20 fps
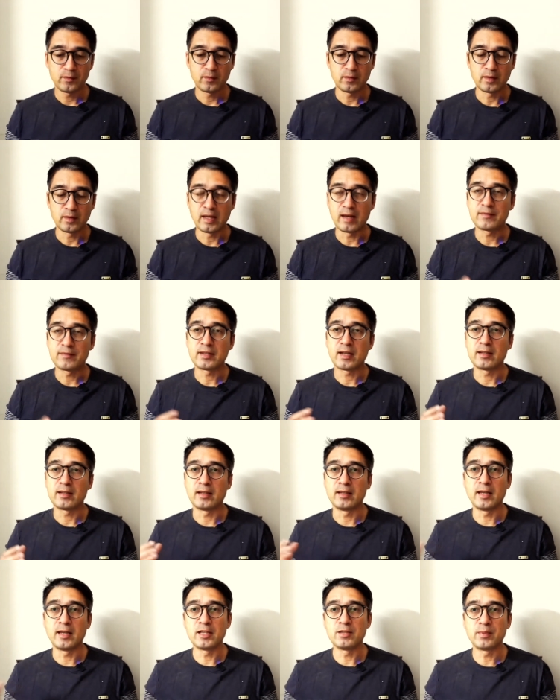They have said
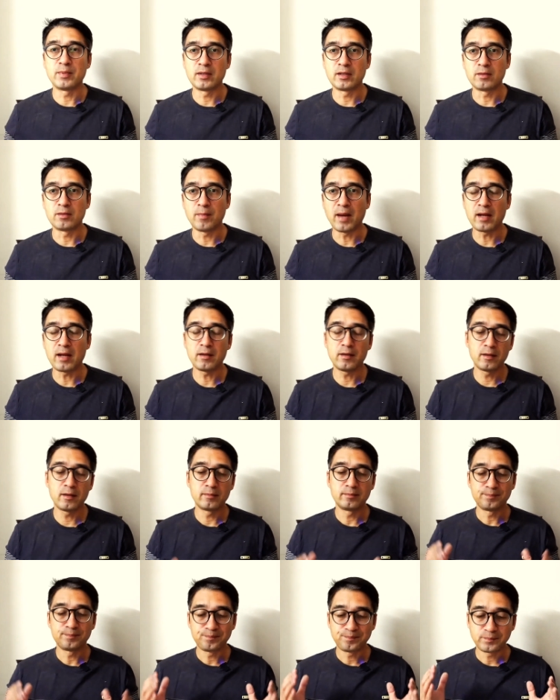engagement doesn't matter.
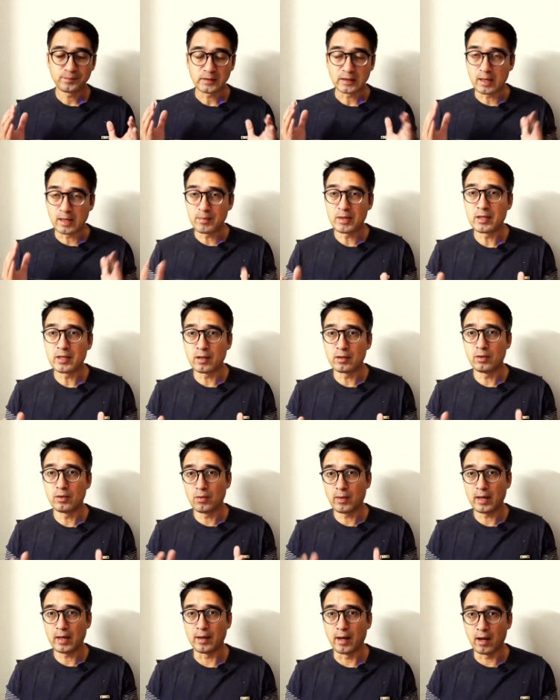Let me tell
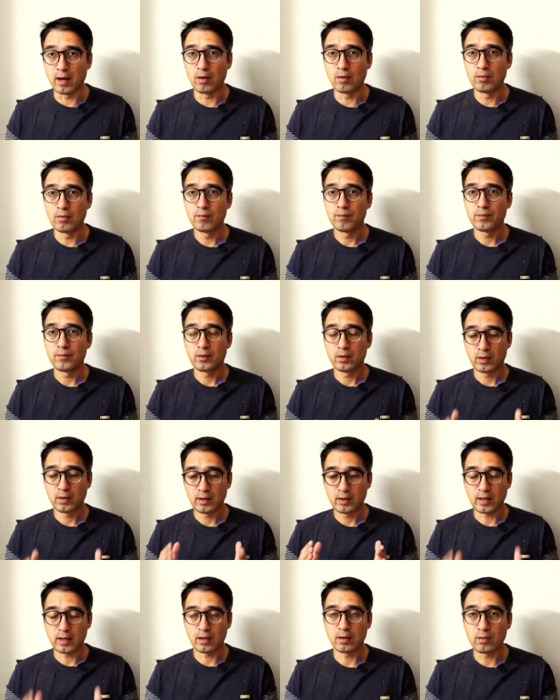you right now,
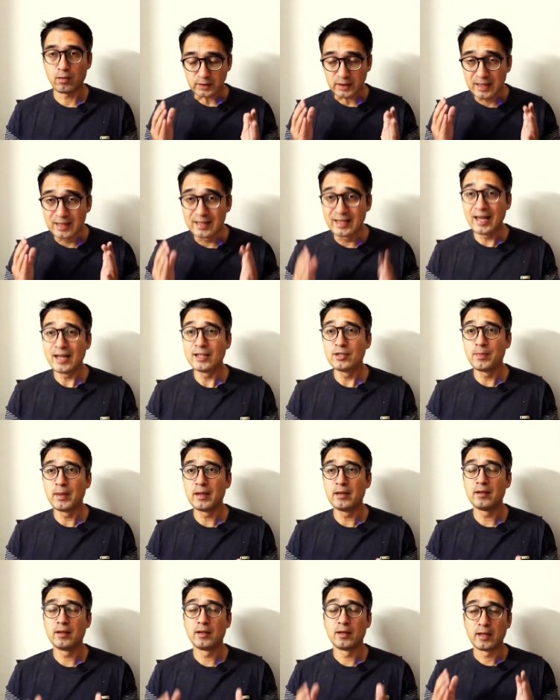kind of
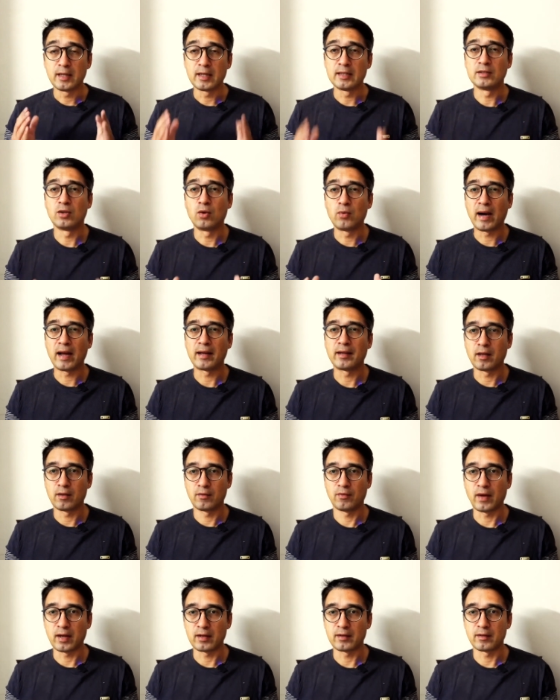engagement is a ranking
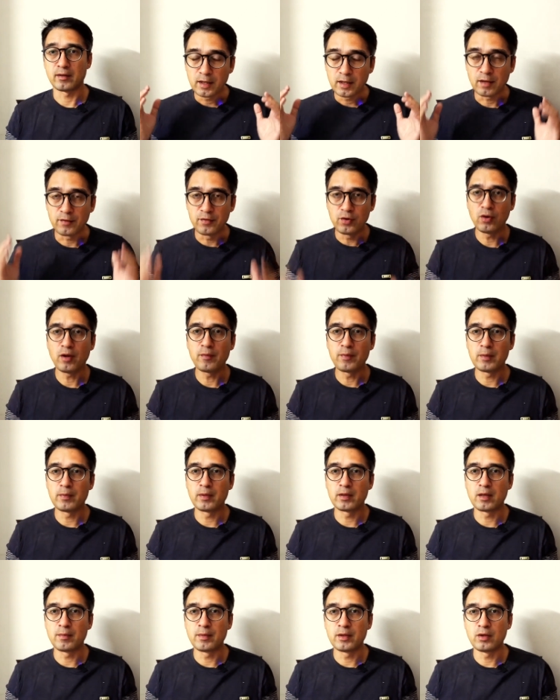factor. If you have
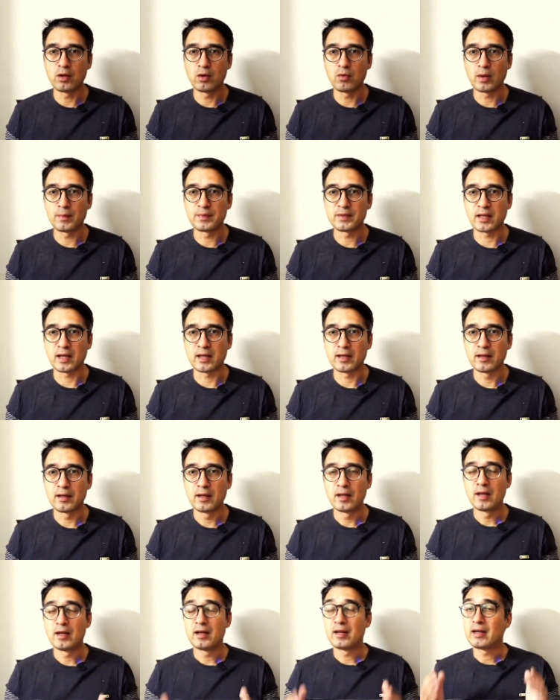people coming to your website
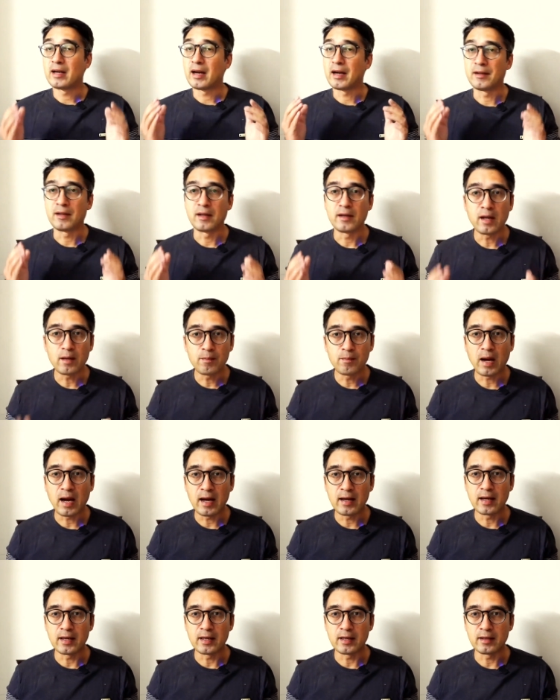and they're not
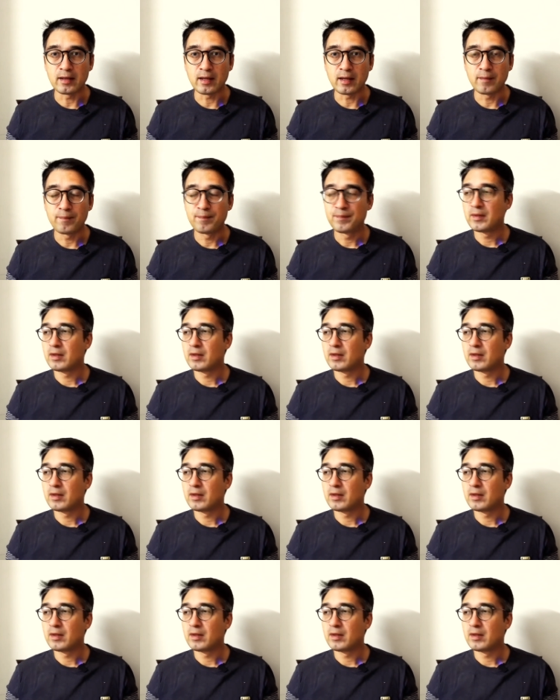buying anything,